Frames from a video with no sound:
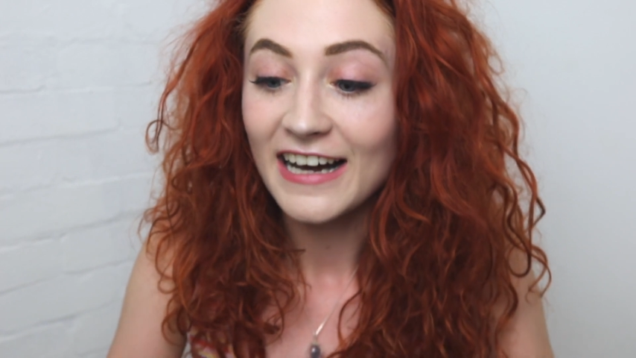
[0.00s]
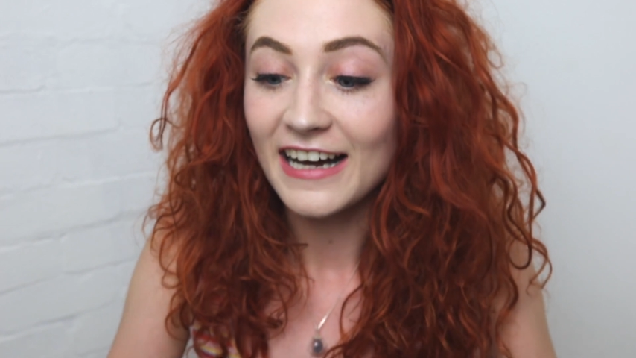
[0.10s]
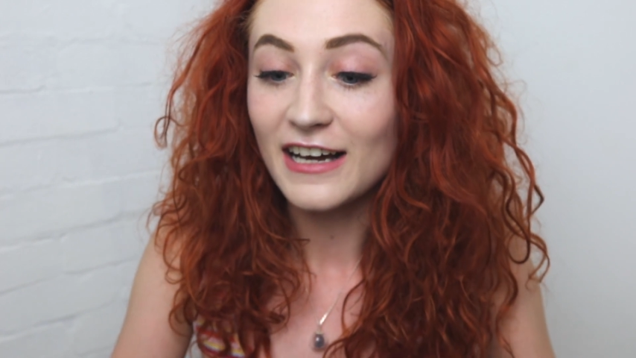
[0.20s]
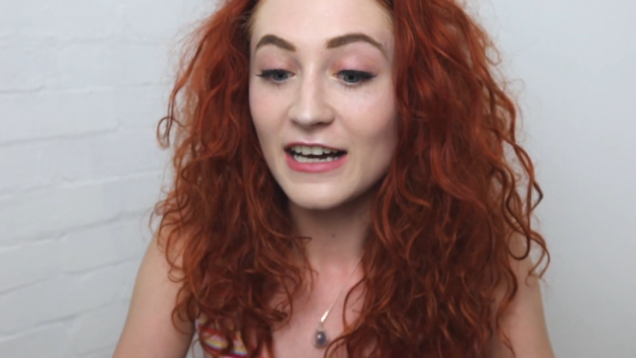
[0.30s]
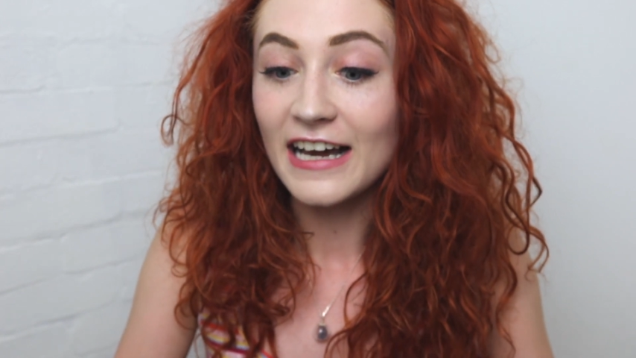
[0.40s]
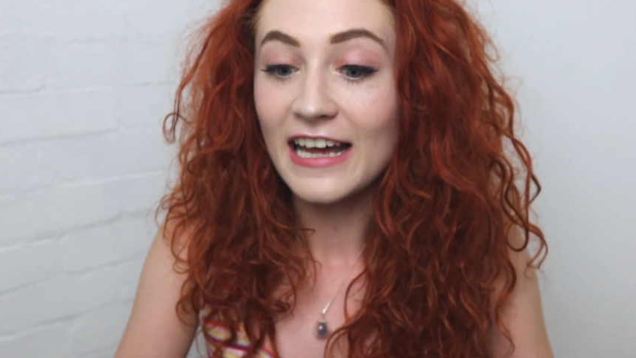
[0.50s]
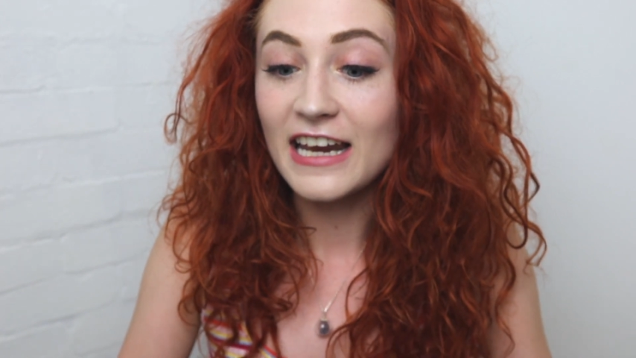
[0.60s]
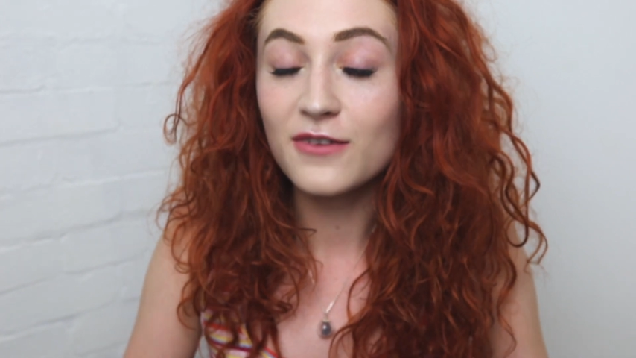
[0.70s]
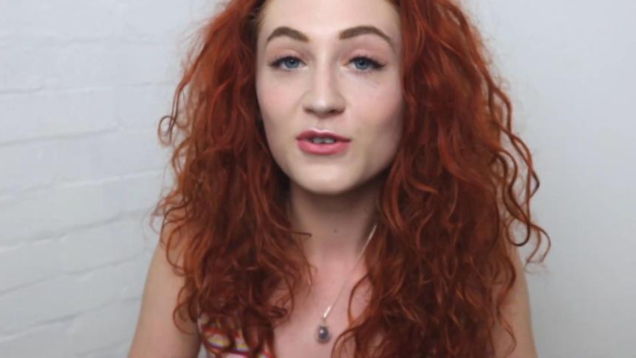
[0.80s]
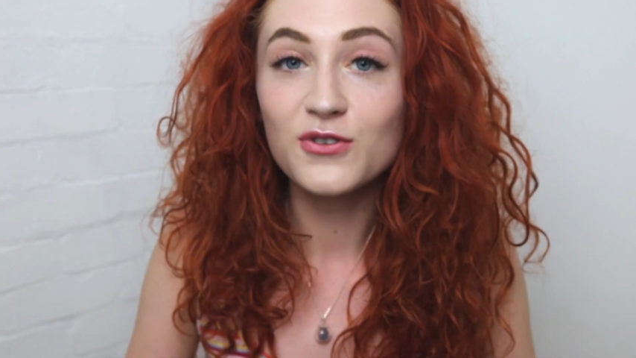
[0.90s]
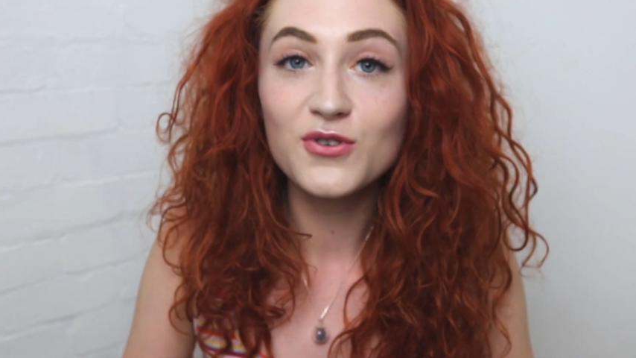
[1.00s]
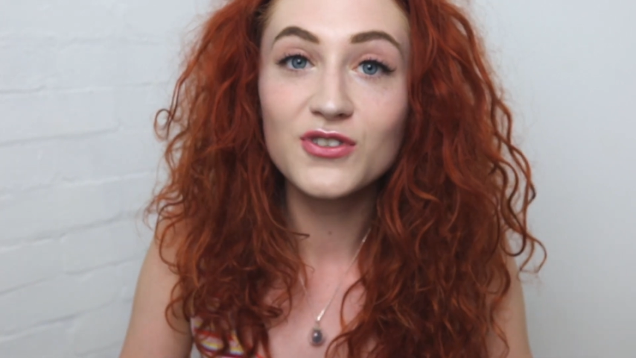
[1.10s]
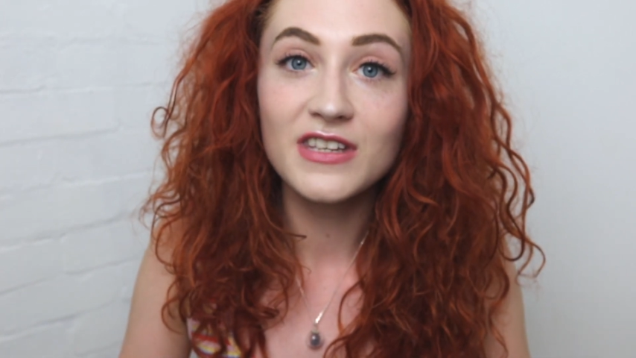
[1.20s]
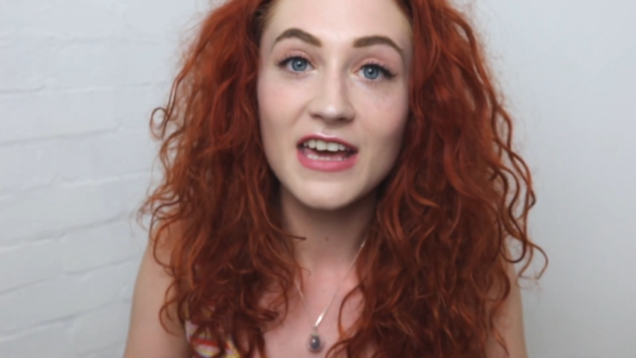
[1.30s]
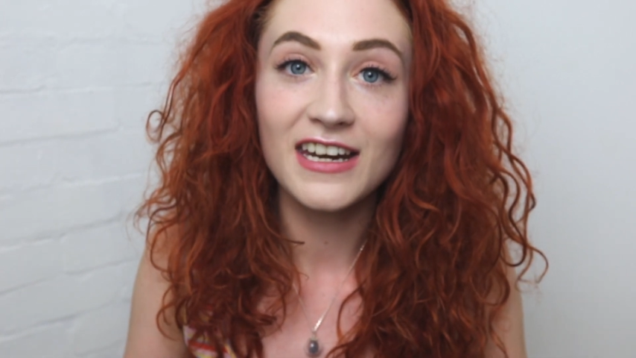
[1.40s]
And anyone who
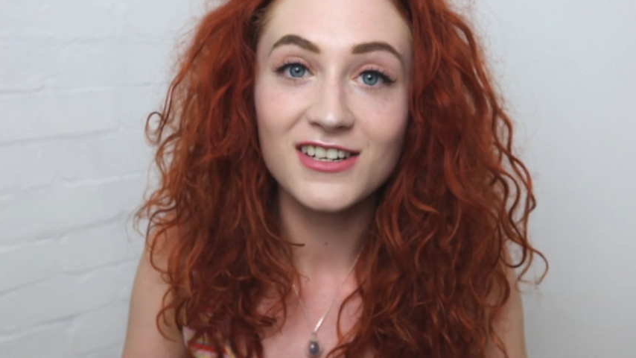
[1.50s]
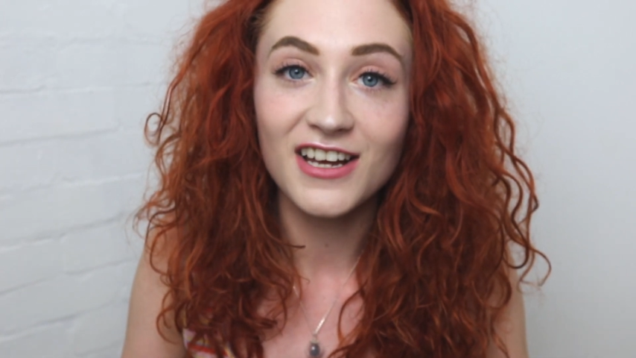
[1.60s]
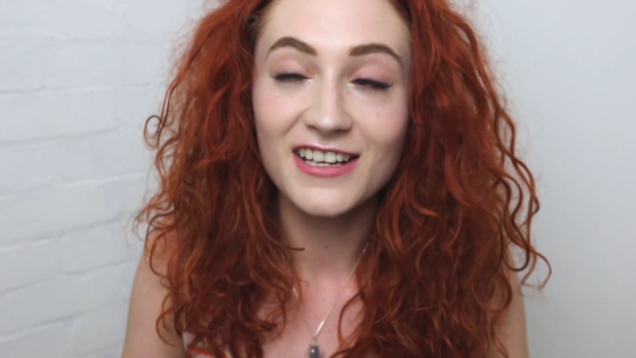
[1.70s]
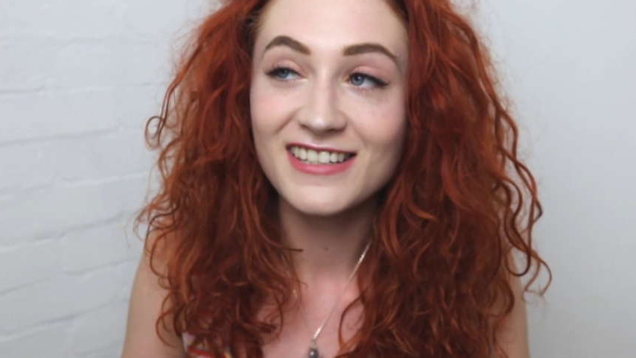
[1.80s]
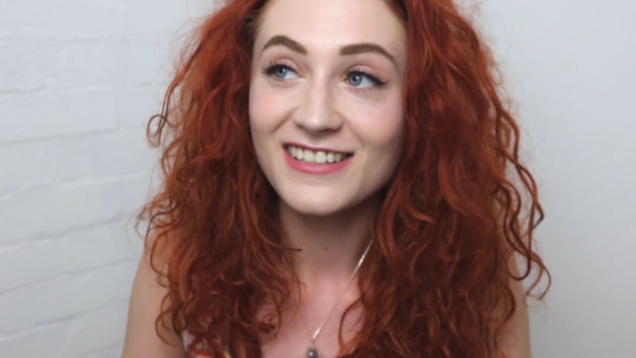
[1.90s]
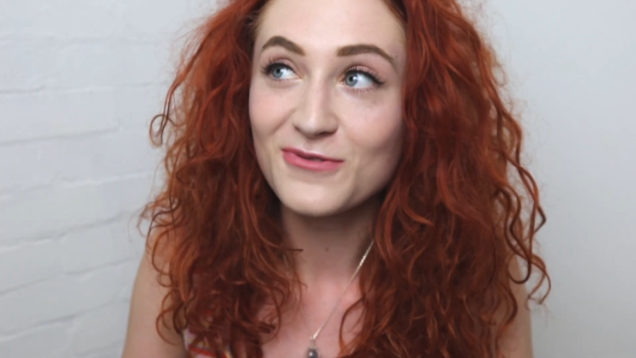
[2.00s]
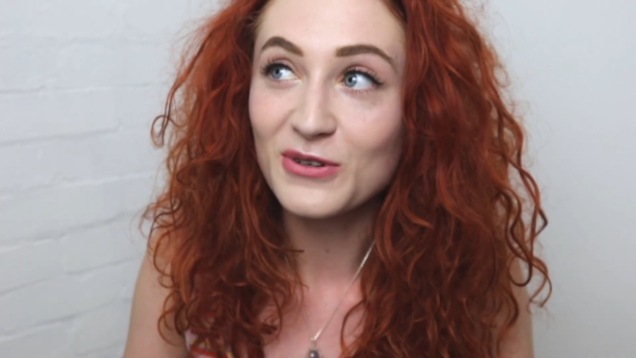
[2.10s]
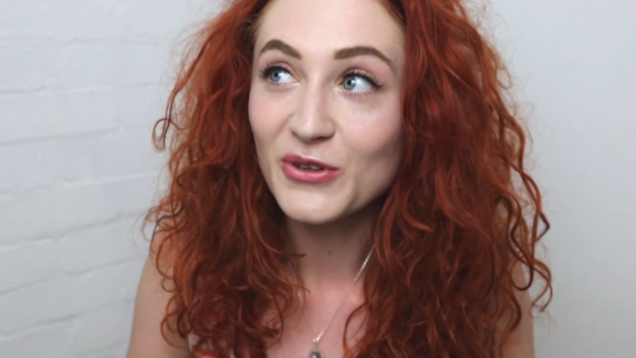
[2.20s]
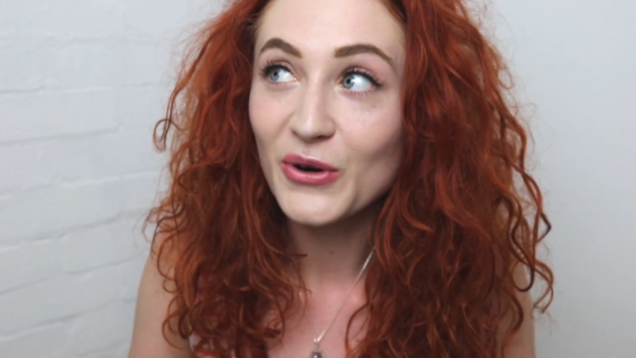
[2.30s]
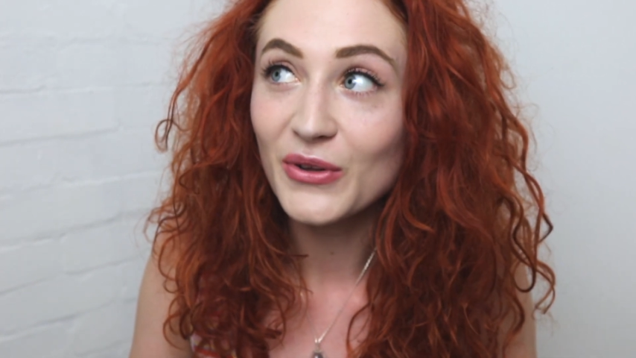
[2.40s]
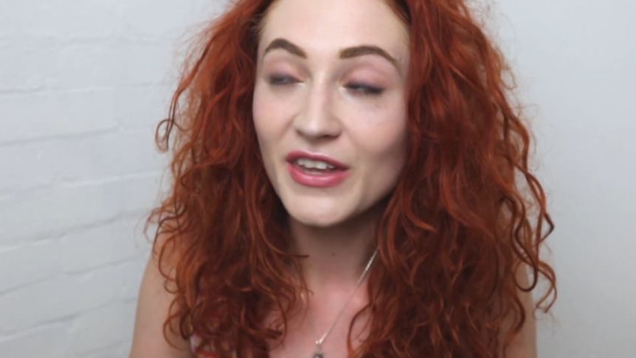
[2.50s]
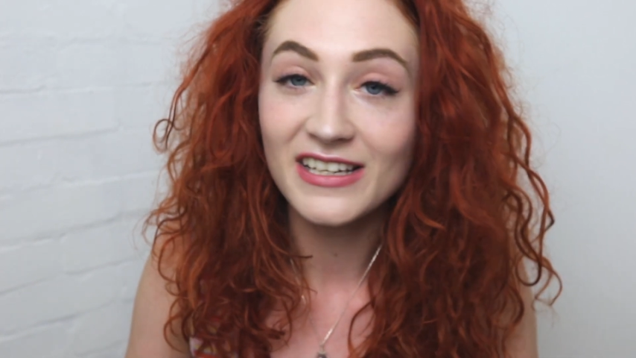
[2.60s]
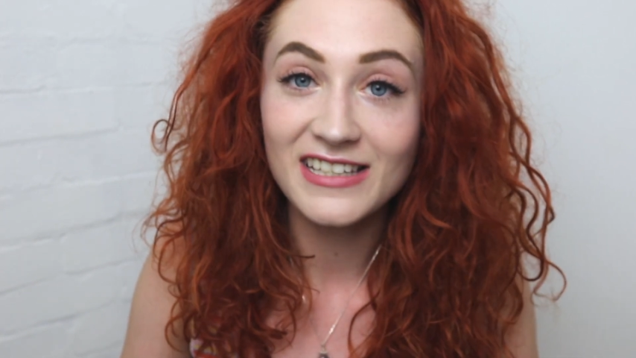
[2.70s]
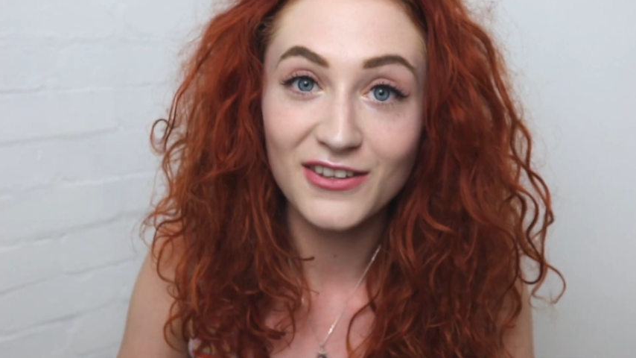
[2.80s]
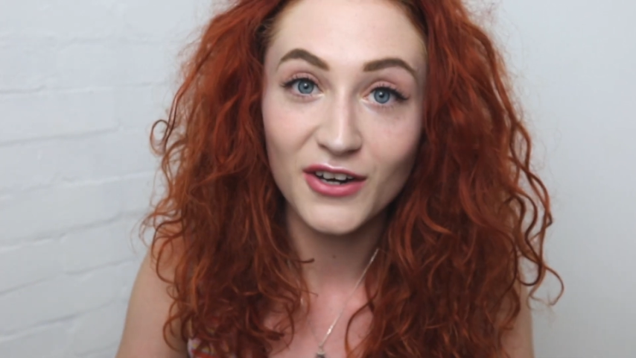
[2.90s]
uses the NHS will know that
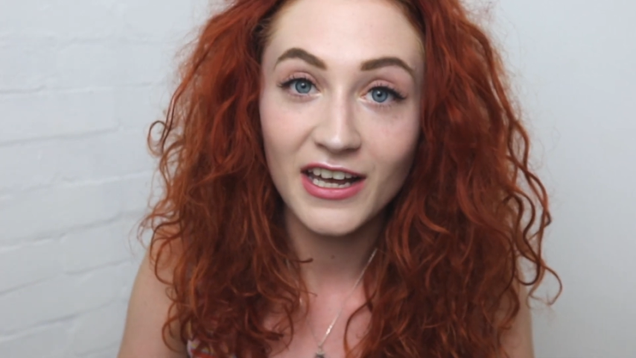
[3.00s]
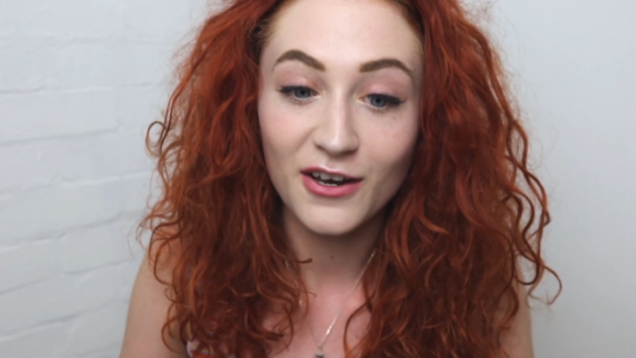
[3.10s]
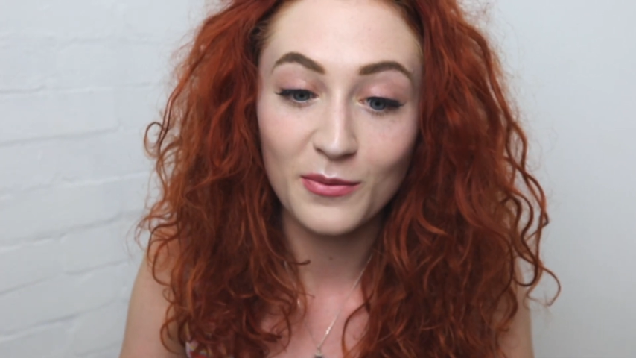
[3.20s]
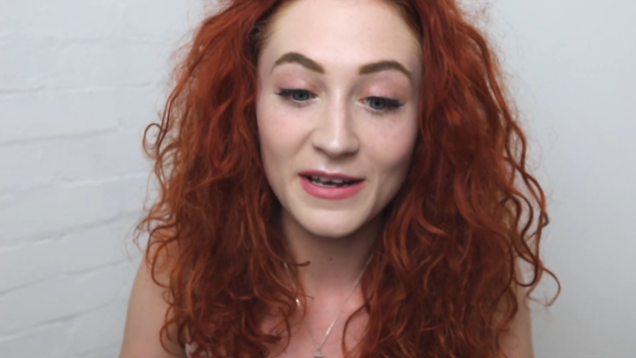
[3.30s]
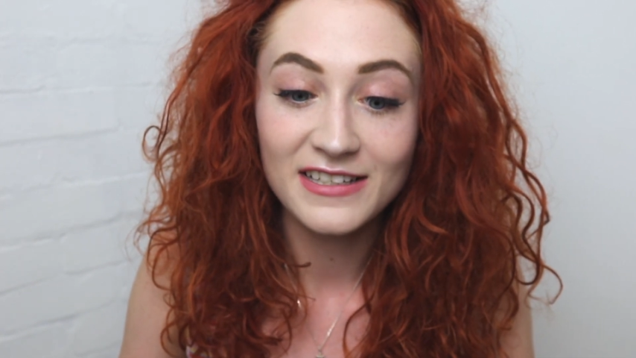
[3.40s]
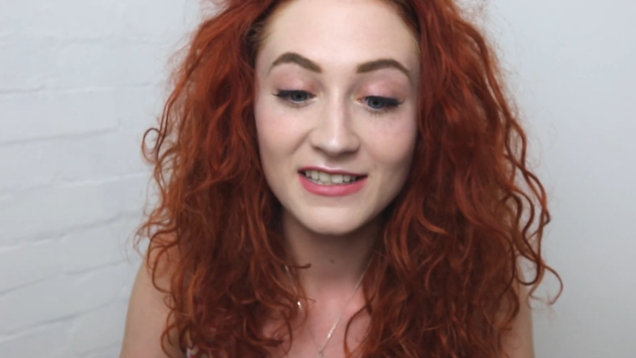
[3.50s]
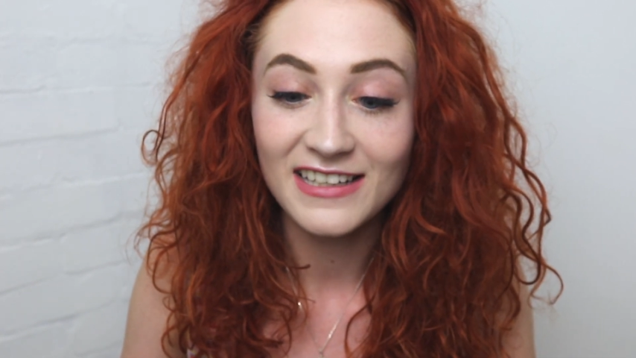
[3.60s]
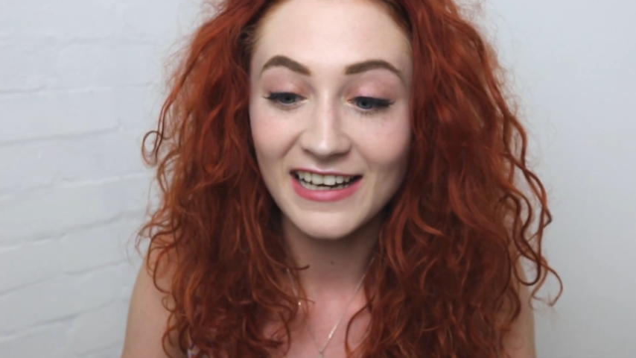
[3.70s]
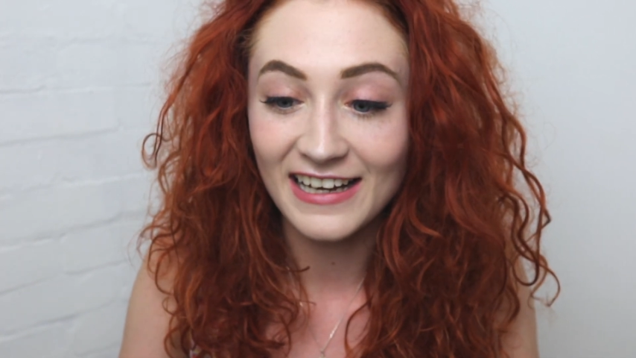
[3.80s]
it's either hit or miss.